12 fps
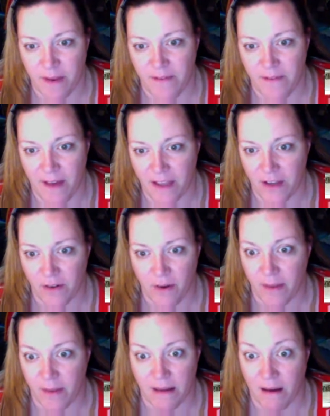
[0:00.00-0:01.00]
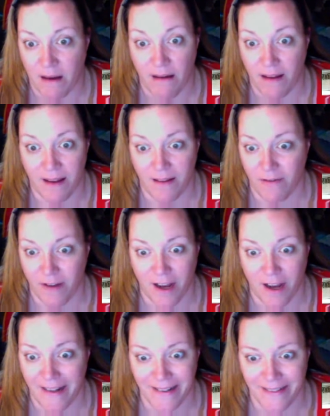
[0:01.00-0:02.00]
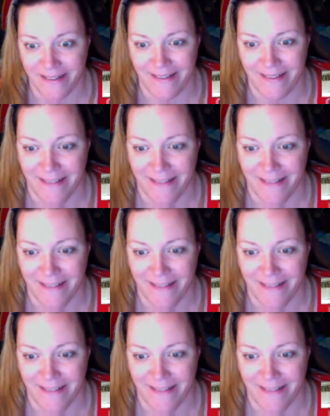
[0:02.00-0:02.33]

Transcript: the value. I'm like, what?